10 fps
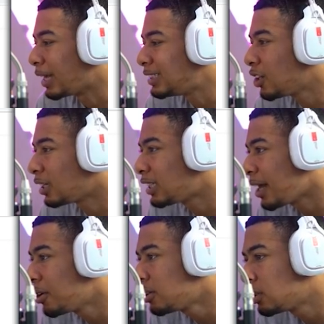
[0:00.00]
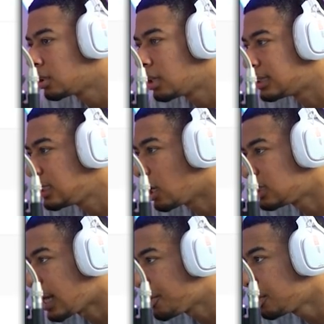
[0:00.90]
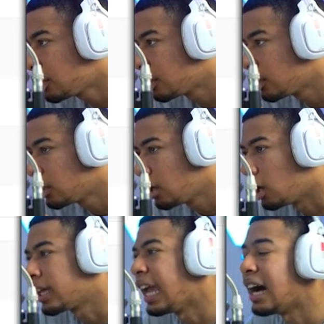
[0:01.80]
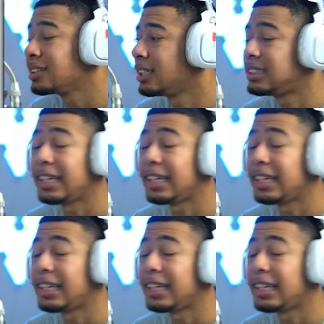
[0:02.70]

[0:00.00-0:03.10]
Wait, has he got a channel? Has he got a channel? Okay, I was gonna